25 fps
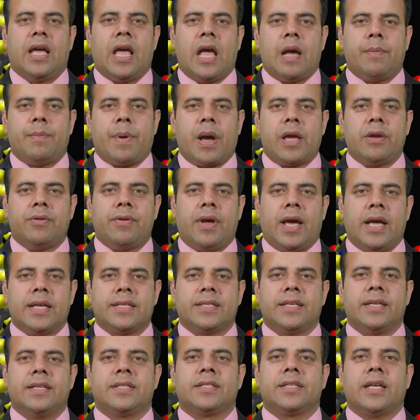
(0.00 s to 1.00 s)
amino
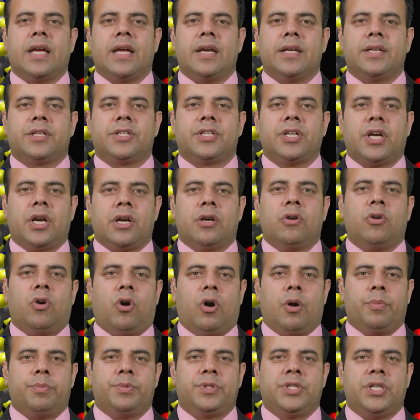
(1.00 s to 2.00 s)
acids and turn
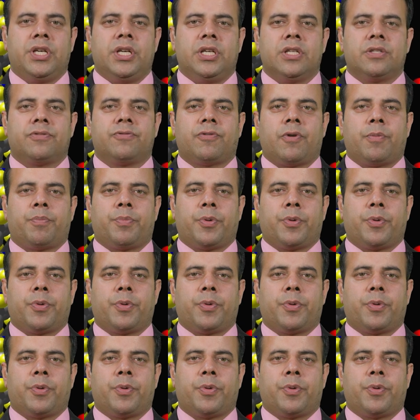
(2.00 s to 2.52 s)
off genes for